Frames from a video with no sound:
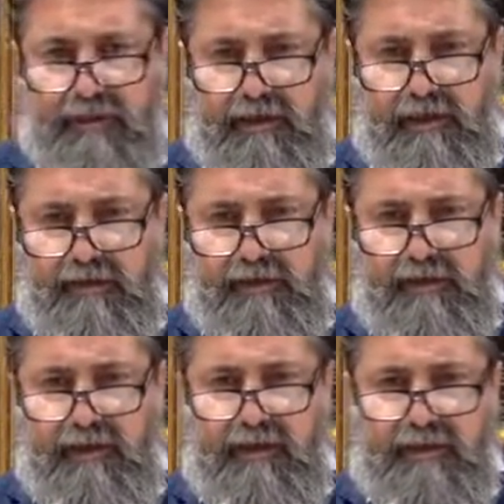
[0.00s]
As we
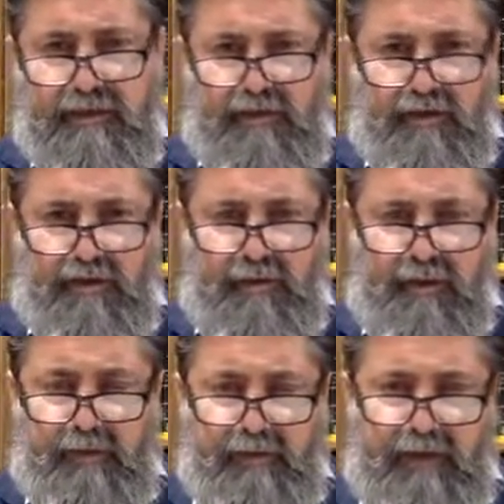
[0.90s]
said, Shalosh
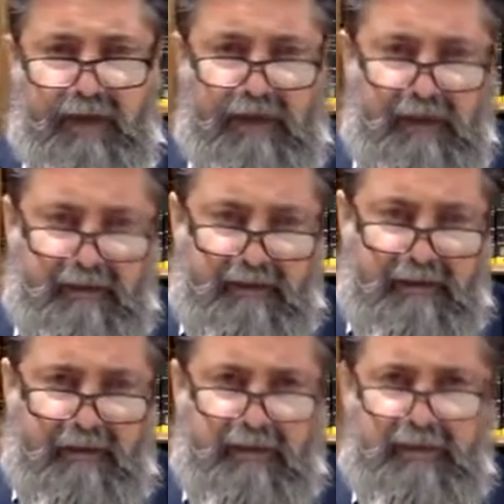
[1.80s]
Pamim Ta'ale,
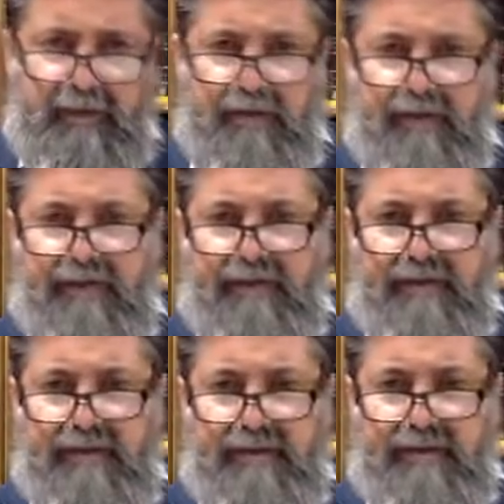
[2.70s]
you know, Hashem gave us
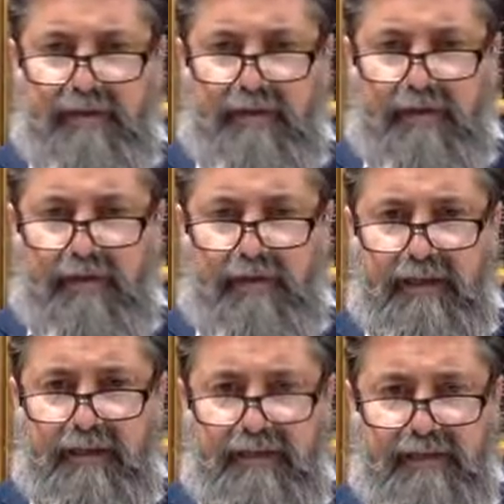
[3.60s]
this is the
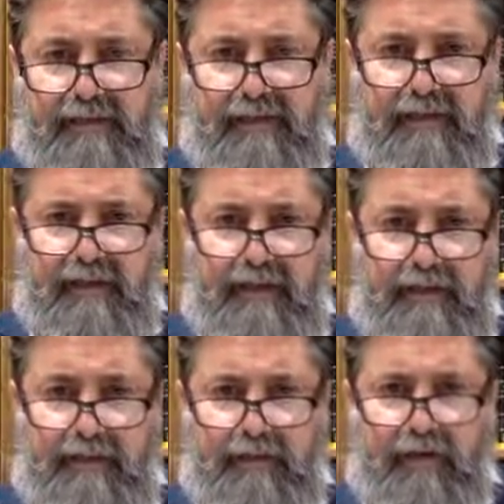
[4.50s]
Doraita mitzvah
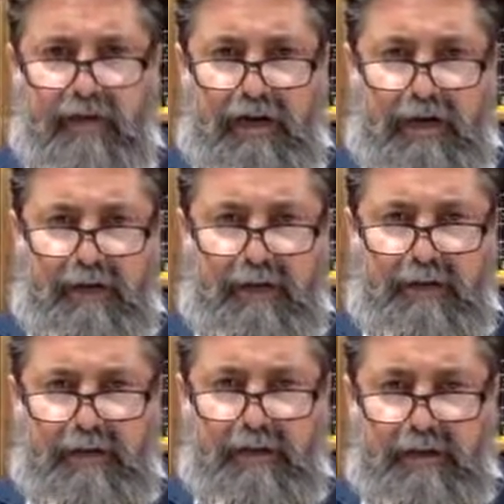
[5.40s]
to go up
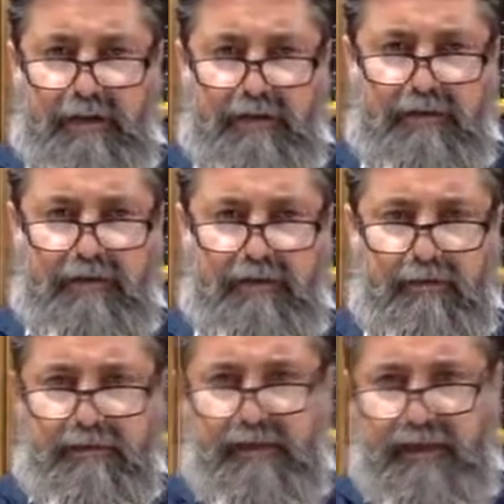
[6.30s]
to
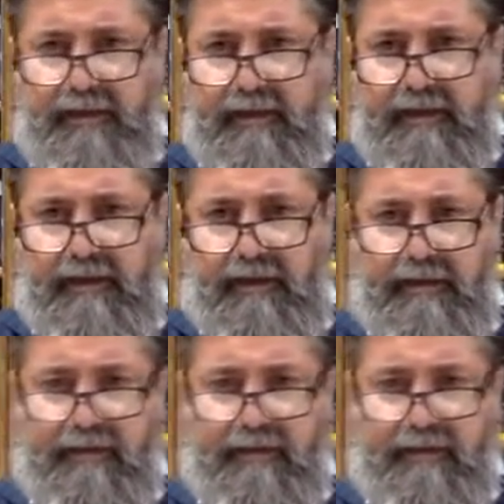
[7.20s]
the